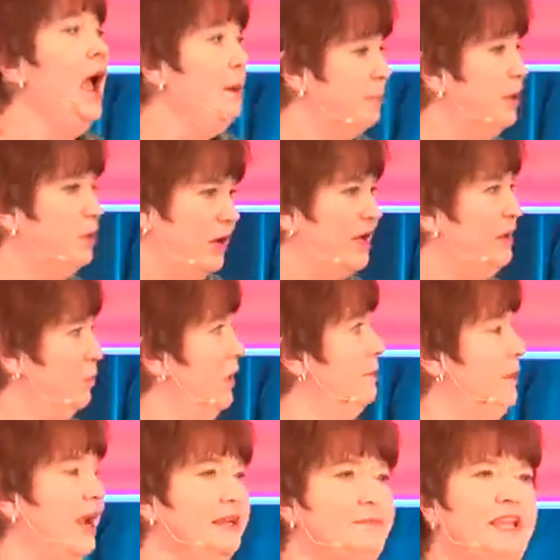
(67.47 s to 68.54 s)
But we
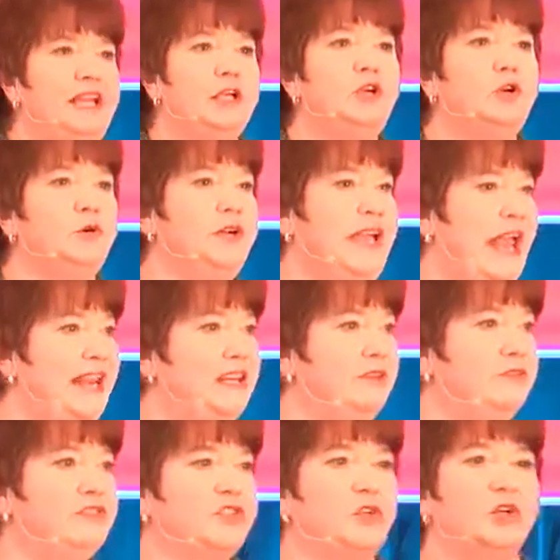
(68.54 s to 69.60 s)
might be in
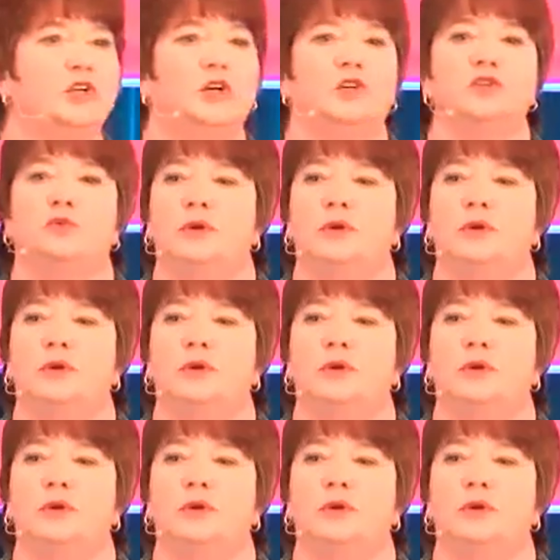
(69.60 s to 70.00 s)
creative circles,